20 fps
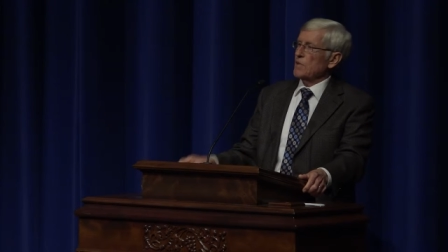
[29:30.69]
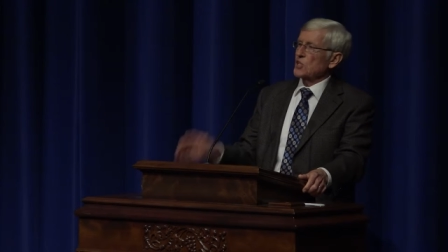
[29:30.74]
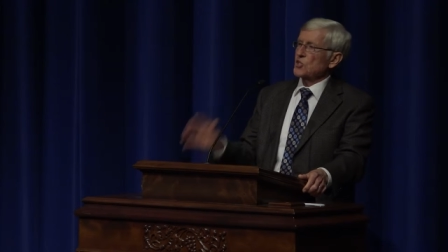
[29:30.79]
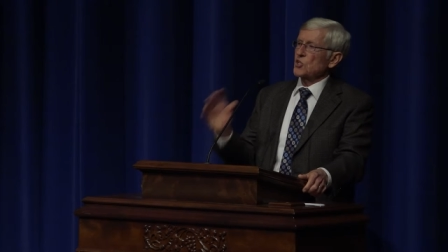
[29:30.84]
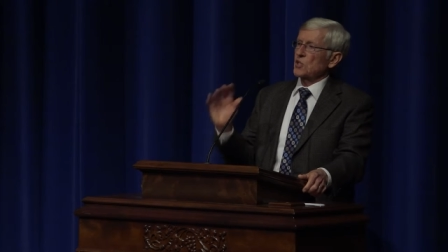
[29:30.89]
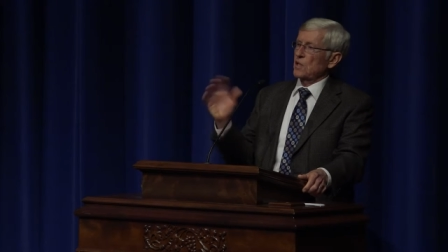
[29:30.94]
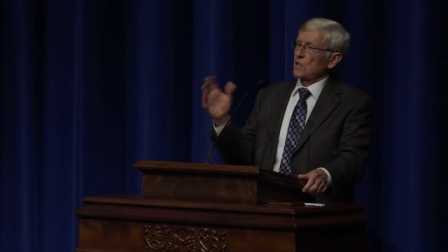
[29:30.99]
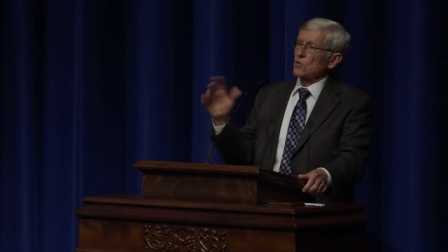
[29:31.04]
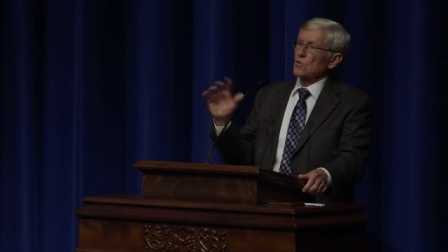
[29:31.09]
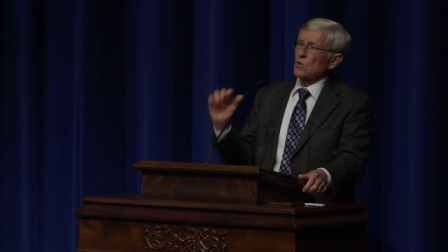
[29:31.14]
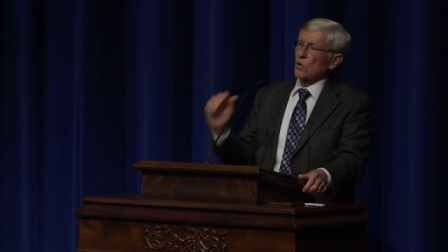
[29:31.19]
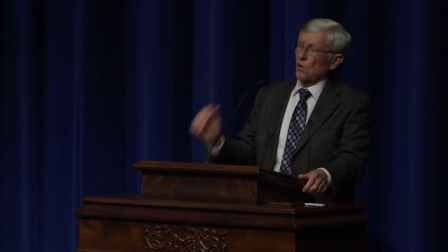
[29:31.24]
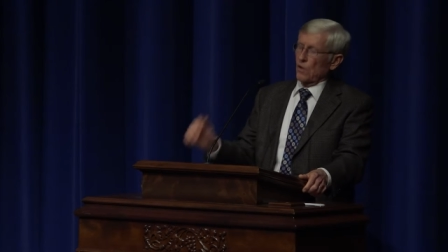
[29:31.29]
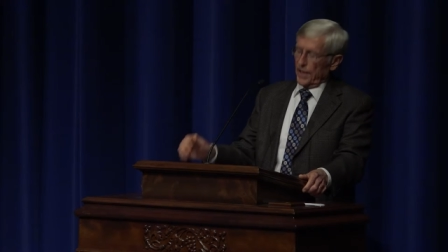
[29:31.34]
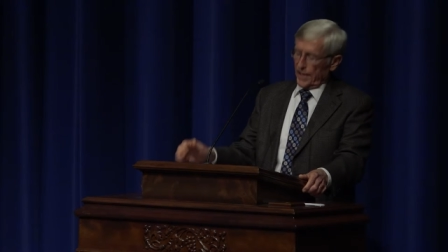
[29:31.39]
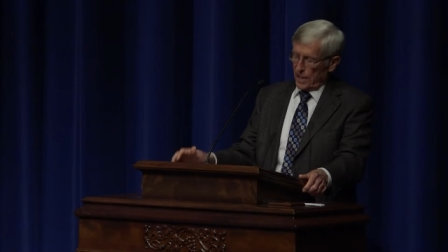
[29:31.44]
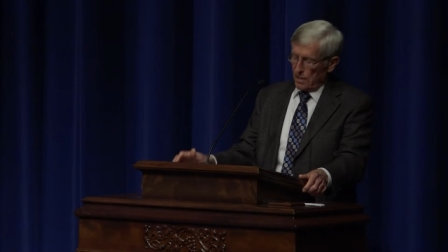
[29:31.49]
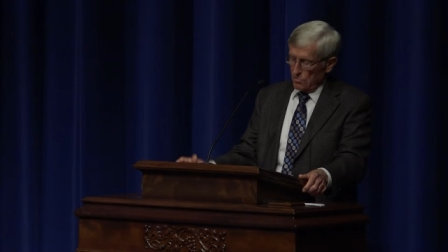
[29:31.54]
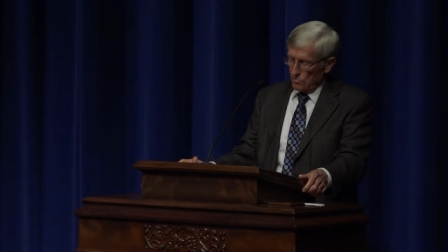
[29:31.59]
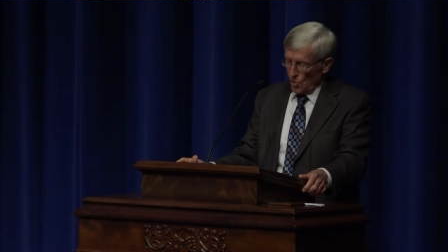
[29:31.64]
It's still
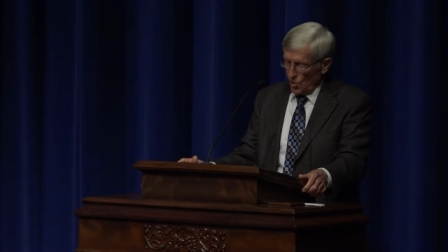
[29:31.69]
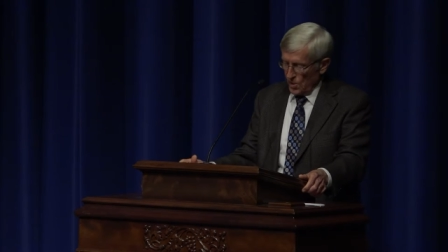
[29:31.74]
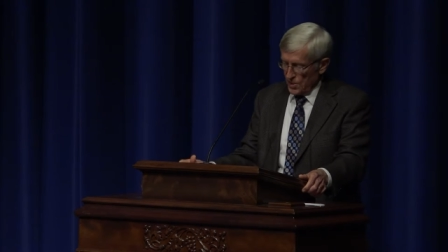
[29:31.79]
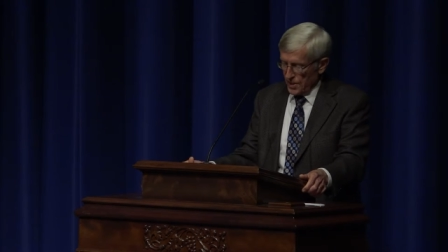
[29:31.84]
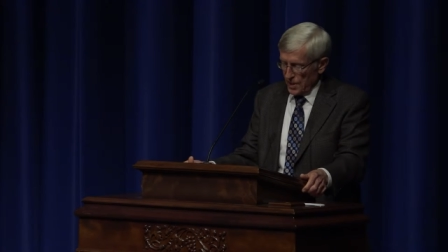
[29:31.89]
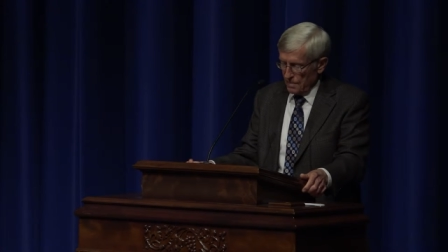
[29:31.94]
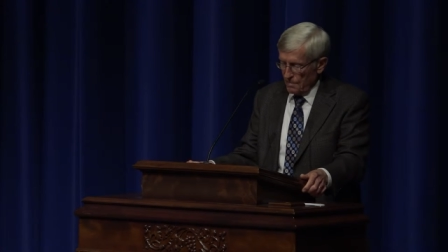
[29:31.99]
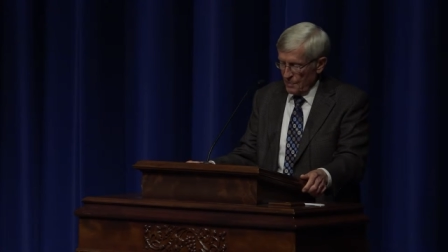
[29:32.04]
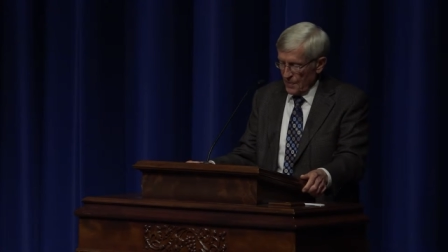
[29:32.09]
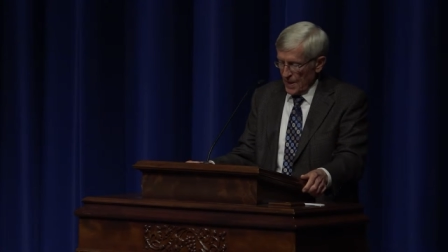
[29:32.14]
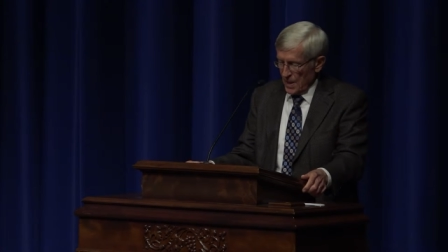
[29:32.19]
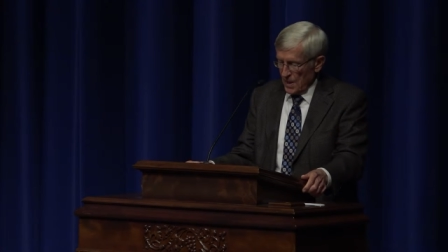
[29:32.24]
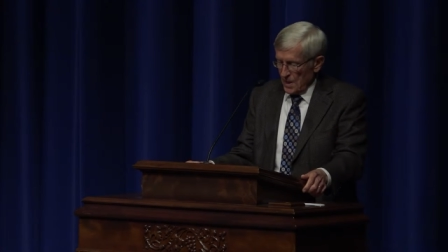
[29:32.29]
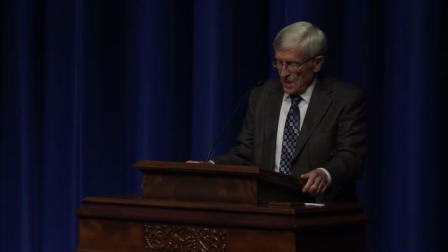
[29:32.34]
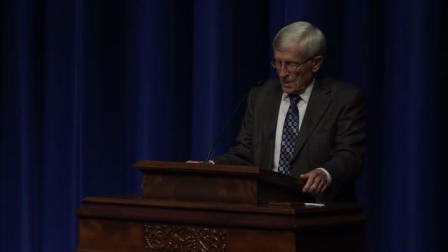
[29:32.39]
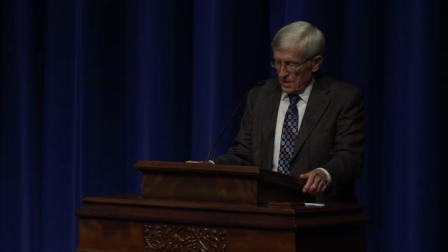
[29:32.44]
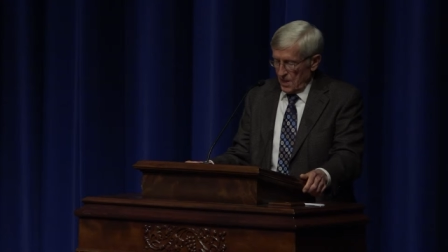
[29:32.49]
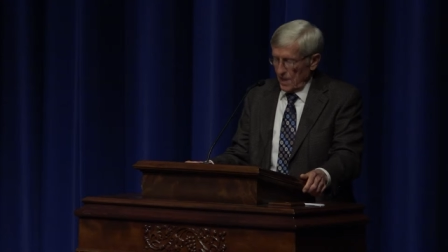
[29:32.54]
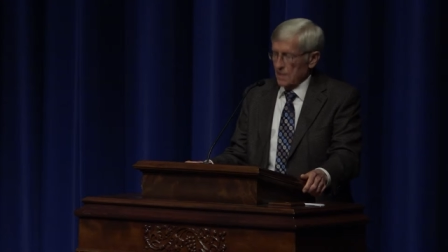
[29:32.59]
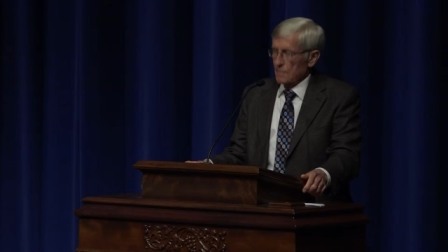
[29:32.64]
growing at more than
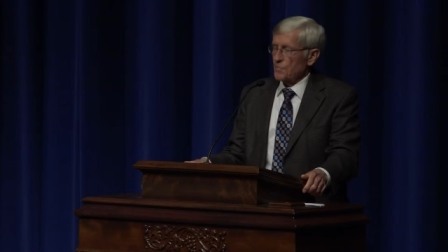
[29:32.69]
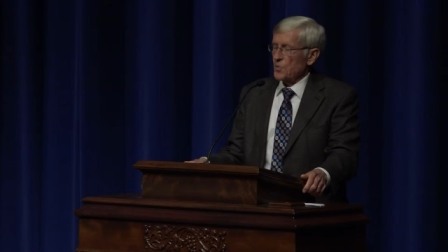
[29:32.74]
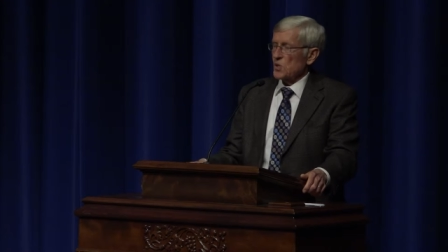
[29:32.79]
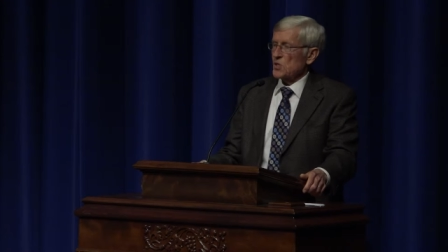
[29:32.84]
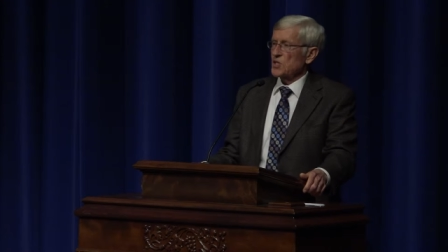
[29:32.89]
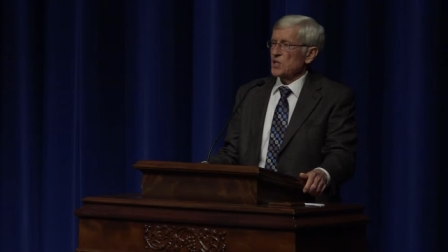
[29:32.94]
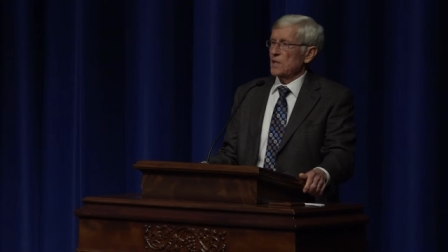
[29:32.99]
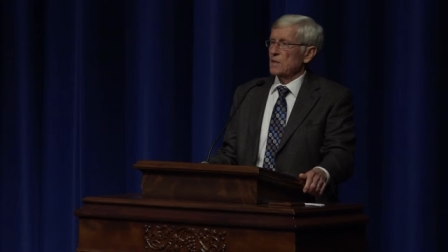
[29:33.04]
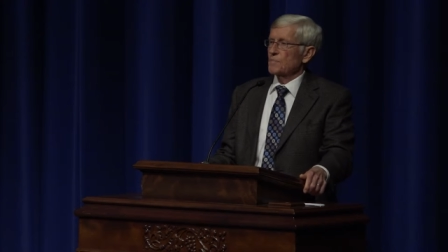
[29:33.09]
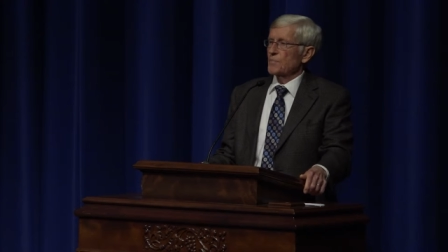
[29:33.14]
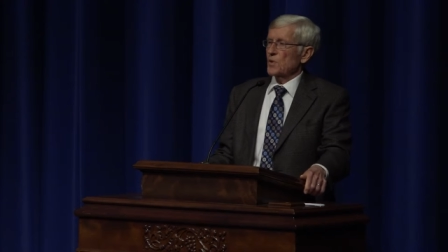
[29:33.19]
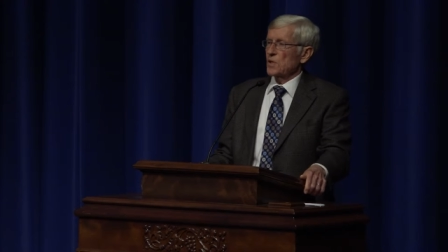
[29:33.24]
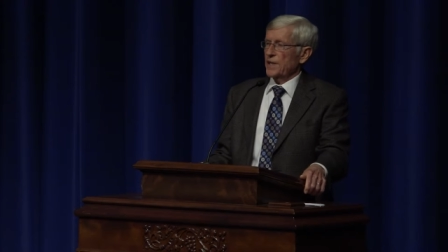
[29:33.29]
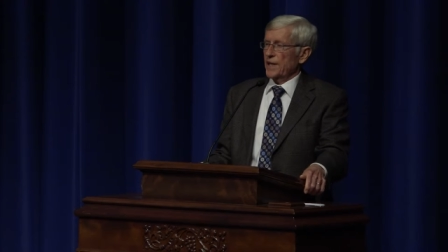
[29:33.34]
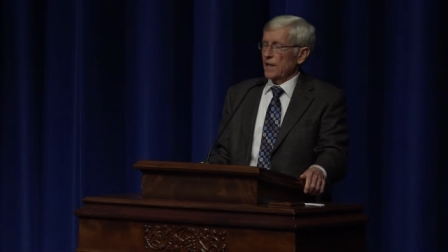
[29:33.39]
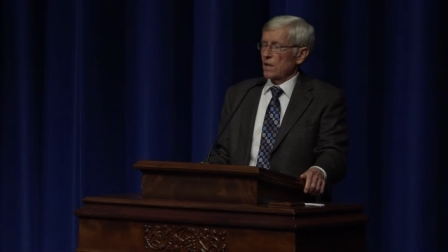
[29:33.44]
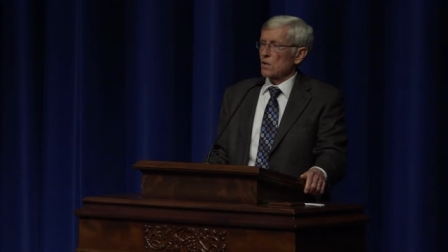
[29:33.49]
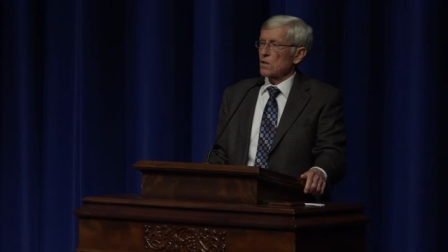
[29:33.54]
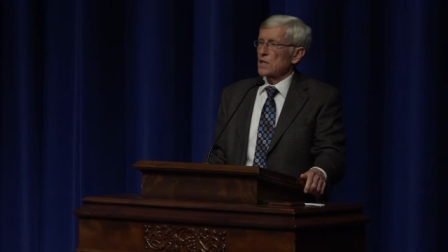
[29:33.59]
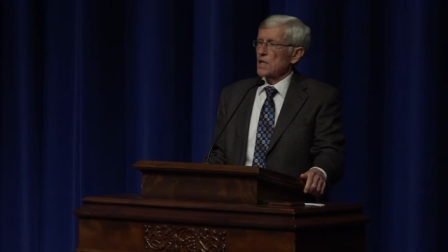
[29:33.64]
ten percent per year,